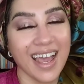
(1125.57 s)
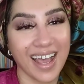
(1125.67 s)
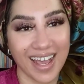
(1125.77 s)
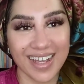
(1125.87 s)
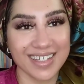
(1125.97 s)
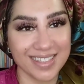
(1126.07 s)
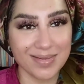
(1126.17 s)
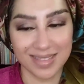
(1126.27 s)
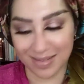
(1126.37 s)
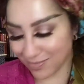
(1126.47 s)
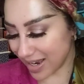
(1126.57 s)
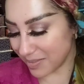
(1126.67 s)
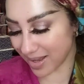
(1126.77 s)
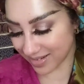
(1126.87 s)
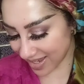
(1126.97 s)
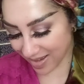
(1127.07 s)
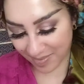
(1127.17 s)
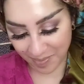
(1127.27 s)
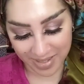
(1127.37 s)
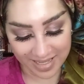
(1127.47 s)
I could use them right about now,
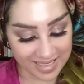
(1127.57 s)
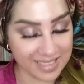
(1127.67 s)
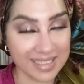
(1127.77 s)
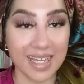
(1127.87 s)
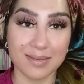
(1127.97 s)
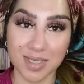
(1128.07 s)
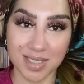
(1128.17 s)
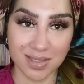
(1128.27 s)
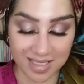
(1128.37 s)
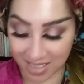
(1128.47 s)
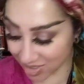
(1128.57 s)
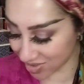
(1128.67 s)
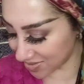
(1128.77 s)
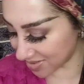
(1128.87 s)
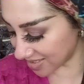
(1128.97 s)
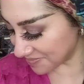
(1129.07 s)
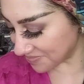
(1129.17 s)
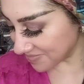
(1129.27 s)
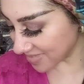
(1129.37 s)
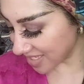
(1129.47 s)
but instead I'm just using tissues.
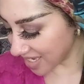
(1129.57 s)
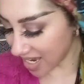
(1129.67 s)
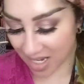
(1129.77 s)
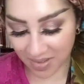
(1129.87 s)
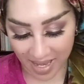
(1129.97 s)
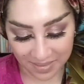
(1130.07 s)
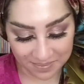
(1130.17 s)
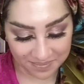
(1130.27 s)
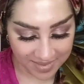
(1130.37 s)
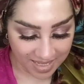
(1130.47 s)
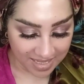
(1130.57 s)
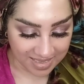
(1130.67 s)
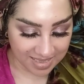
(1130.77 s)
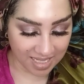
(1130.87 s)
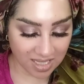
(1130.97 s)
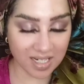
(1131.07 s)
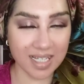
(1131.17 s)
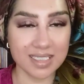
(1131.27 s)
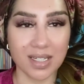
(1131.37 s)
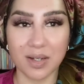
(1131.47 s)
Okay, concealer
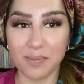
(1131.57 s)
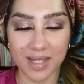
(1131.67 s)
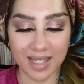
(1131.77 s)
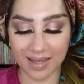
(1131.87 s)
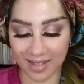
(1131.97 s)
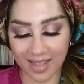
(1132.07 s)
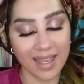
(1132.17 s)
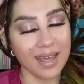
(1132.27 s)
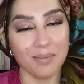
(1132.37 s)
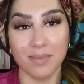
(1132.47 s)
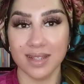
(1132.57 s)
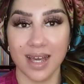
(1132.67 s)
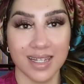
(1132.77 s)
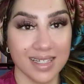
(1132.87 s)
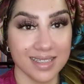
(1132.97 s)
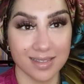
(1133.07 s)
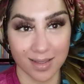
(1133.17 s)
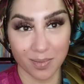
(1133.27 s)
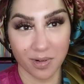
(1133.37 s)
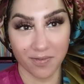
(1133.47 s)
is going to be Milani Conceal
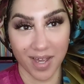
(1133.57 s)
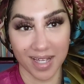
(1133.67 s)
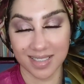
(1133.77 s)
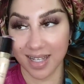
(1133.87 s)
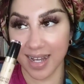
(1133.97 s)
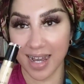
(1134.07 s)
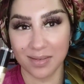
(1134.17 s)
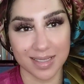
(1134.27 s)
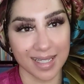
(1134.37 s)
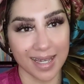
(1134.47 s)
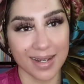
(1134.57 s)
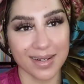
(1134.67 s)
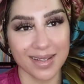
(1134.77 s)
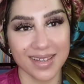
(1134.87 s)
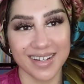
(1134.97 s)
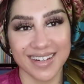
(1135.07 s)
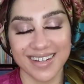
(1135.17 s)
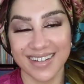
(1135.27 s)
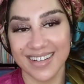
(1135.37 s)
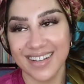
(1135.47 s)
and Perfect. Like I was saying earlier,
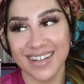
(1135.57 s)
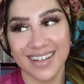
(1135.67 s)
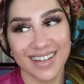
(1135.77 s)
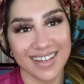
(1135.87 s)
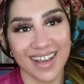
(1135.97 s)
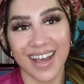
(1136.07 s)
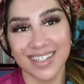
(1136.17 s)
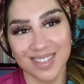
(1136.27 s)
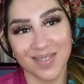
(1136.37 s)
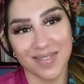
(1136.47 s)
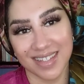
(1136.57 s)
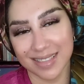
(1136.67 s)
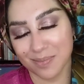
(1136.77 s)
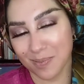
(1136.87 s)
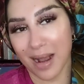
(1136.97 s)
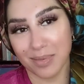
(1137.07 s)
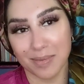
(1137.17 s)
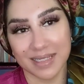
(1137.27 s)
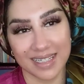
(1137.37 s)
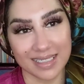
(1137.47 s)
this
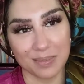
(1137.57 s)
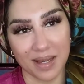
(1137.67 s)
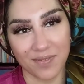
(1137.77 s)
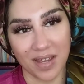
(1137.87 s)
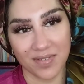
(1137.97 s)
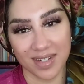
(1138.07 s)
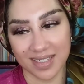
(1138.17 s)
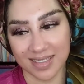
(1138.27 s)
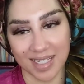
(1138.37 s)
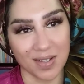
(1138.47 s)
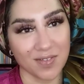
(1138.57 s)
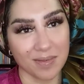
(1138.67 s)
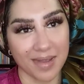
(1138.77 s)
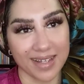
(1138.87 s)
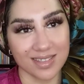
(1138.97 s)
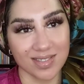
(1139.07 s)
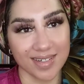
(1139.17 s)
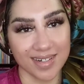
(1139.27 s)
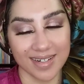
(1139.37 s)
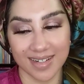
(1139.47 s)
probably is my favorite concealer from last year.